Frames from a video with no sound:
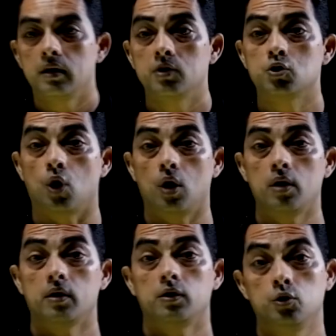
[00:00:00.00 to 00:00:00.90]
It is
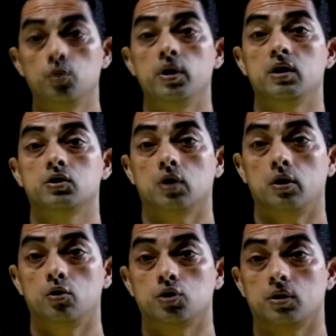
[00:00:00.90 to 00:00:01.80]
called unique
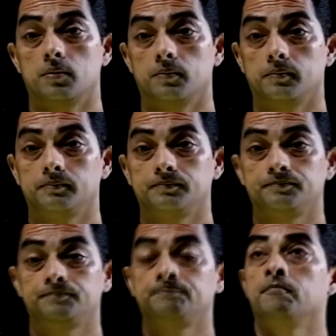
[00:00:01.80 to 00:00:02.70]
solution.
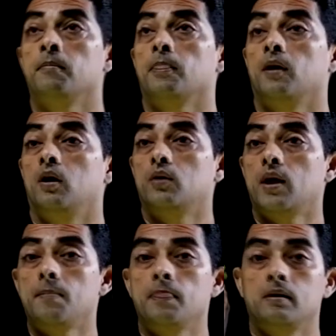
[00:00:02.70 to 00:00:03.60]

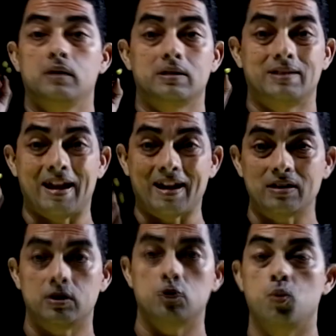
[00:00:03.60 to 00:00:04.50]
Okay, the
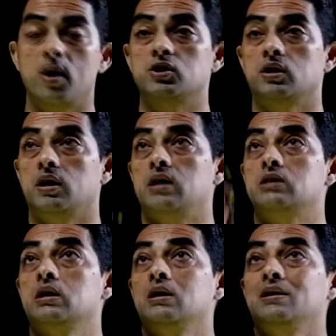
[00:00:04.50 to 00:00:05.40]
second situation
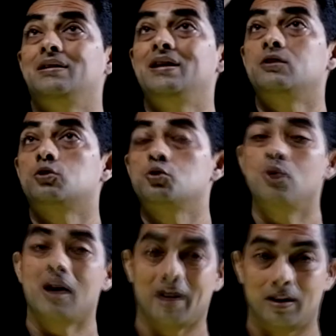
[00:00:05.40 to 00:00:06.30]
is these
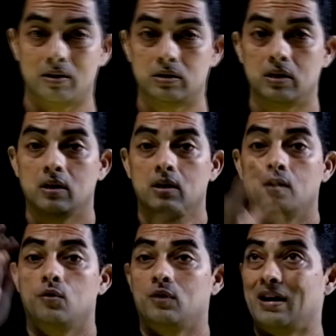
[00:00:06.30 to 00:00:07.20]
two lines,
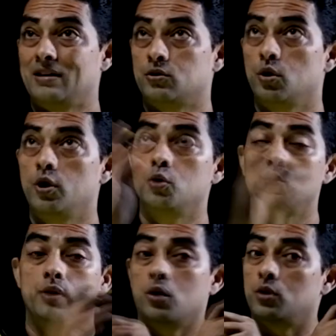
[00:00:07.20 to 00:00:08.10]
I told
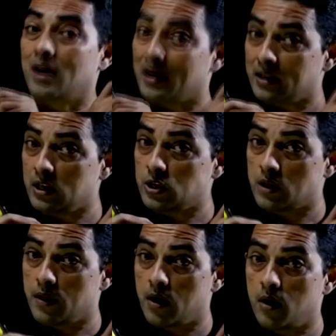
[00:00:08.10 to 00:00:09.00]
you they could cut each
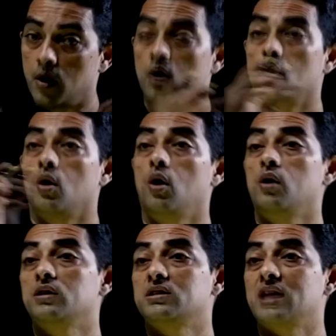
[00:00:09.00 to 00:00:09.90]
other,
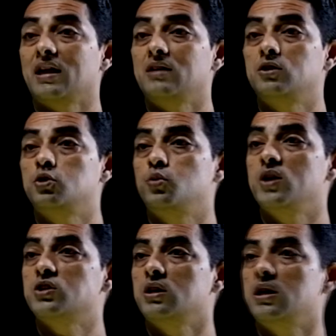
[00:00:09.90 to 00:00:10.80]
or the second
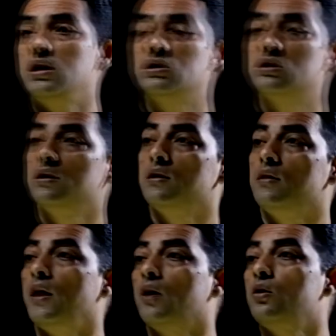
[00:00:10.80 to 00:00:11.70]
situation is
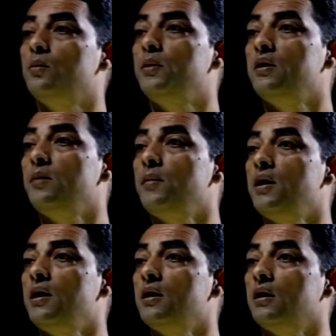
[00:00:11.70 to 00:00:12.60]
they could be
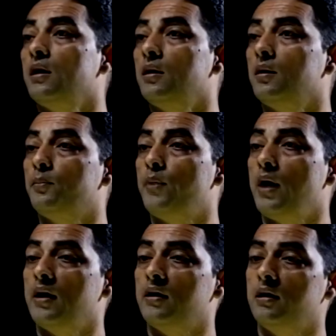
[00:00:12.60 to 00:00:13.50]
remain
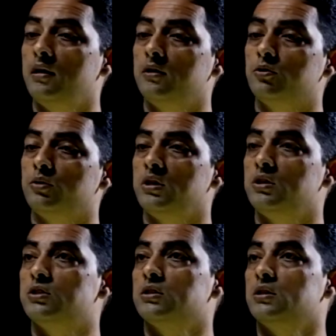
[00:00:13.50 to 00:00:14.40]
parallel to
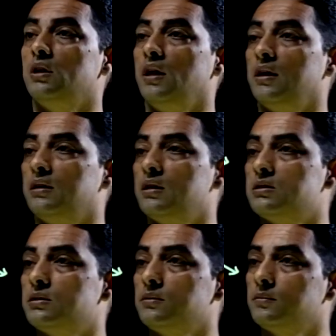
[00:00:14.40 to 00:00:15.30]
each other like
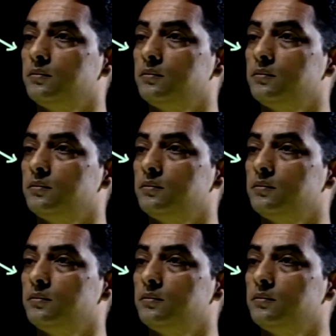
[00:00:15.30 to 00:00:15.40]
this,